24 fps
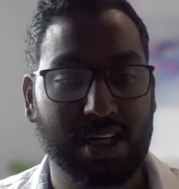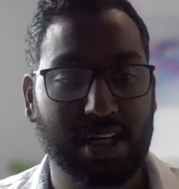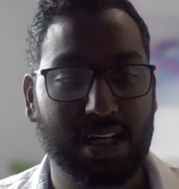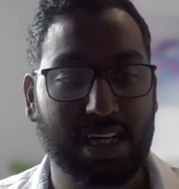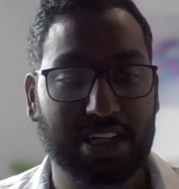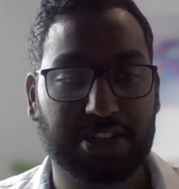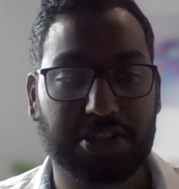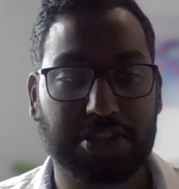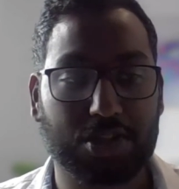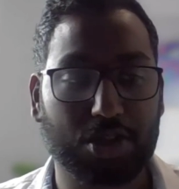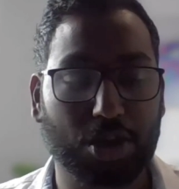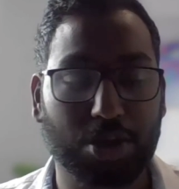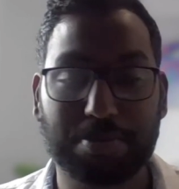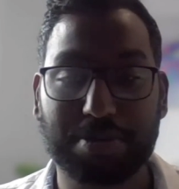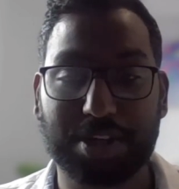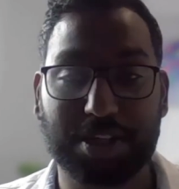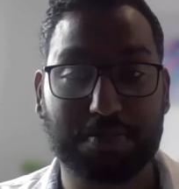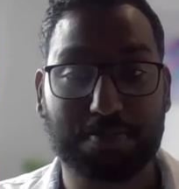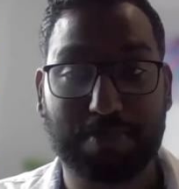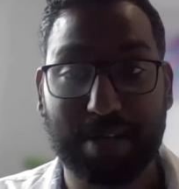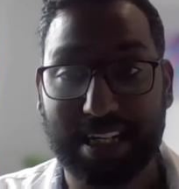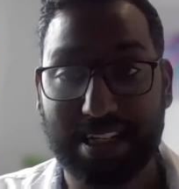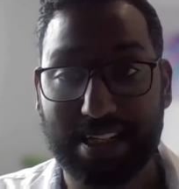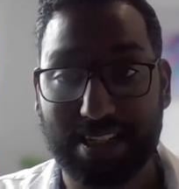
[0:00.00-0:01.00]
it's so
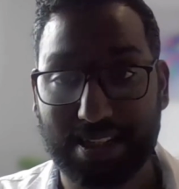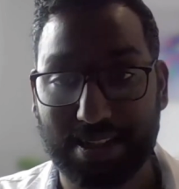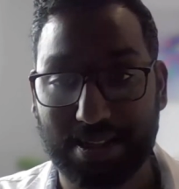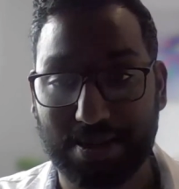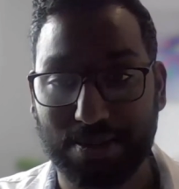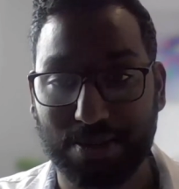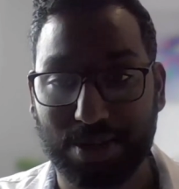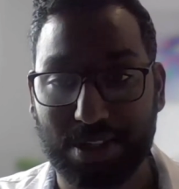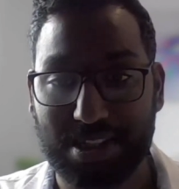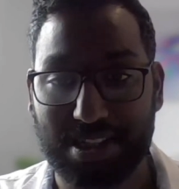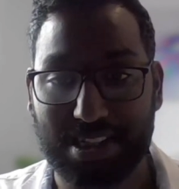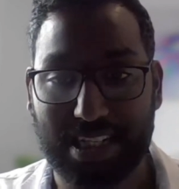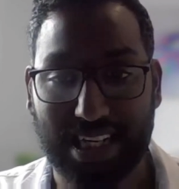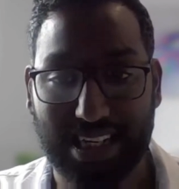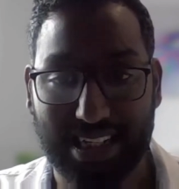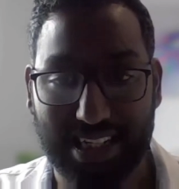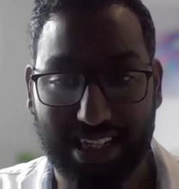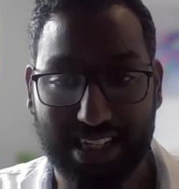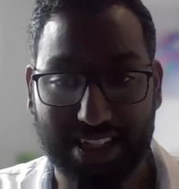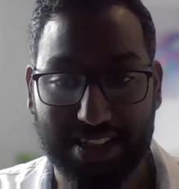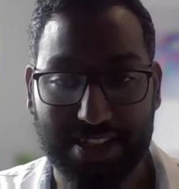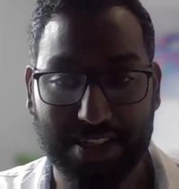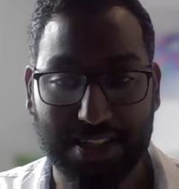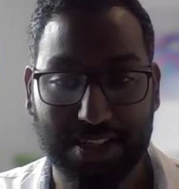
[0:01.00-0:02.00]
much better than it was 10
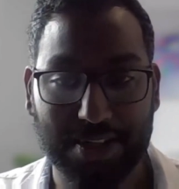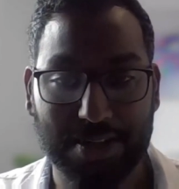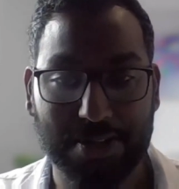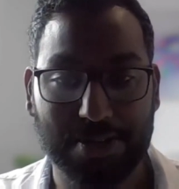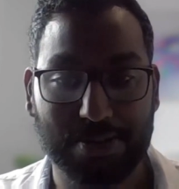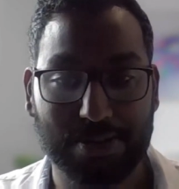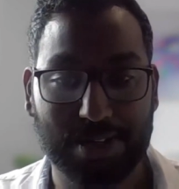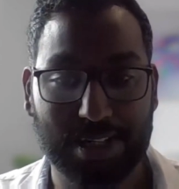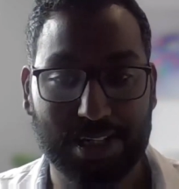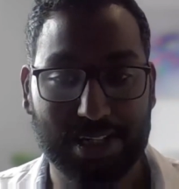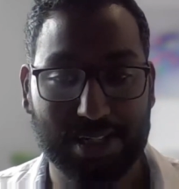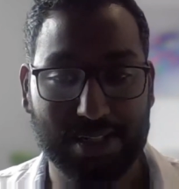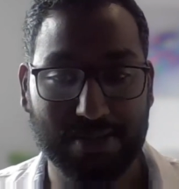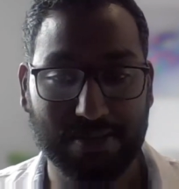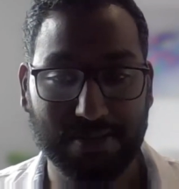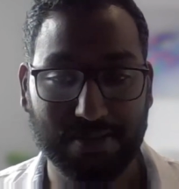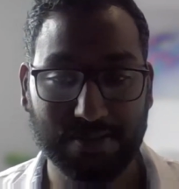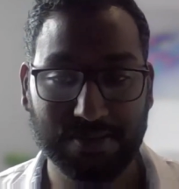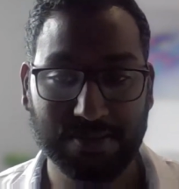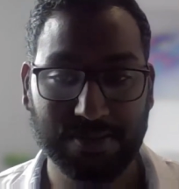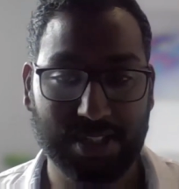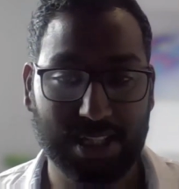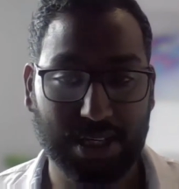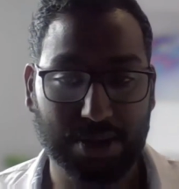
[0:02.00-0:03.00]
years ago, where
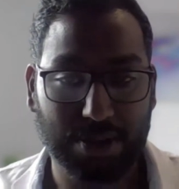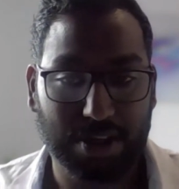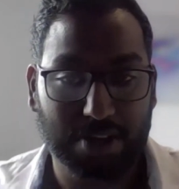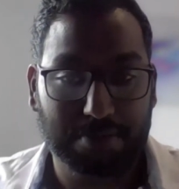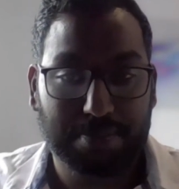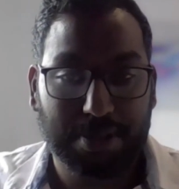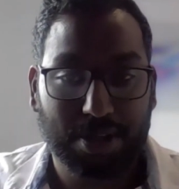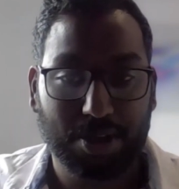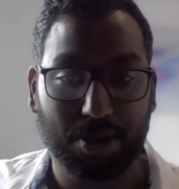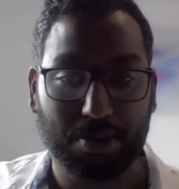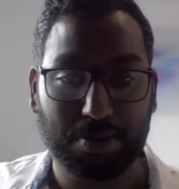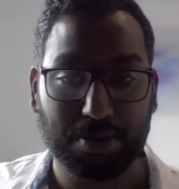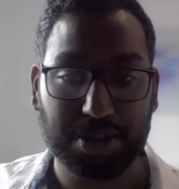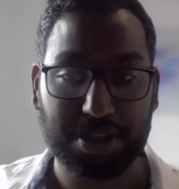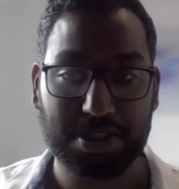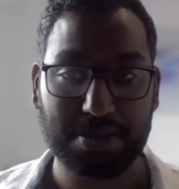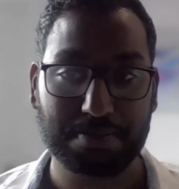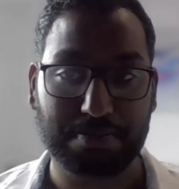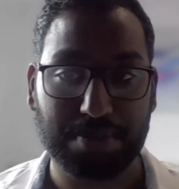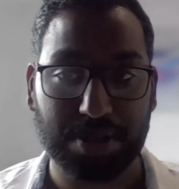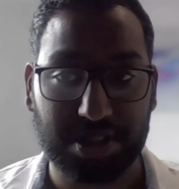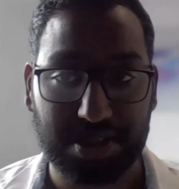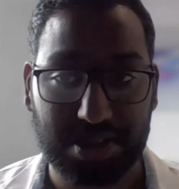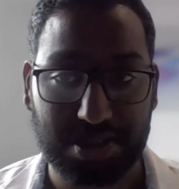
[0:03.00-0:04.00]
it would have been almost
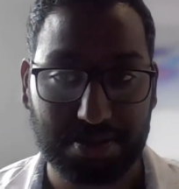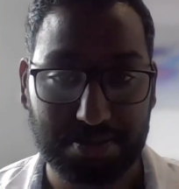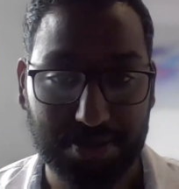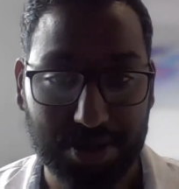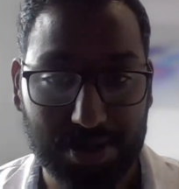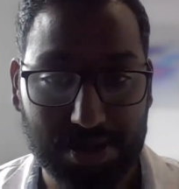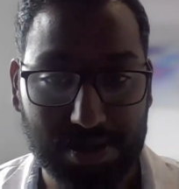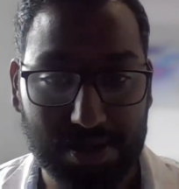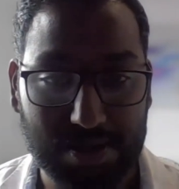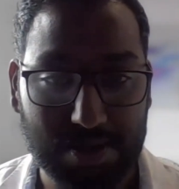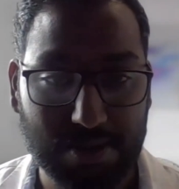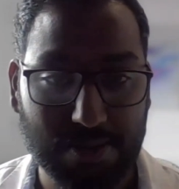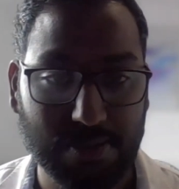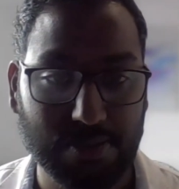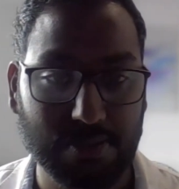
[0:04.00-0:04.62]
impossible.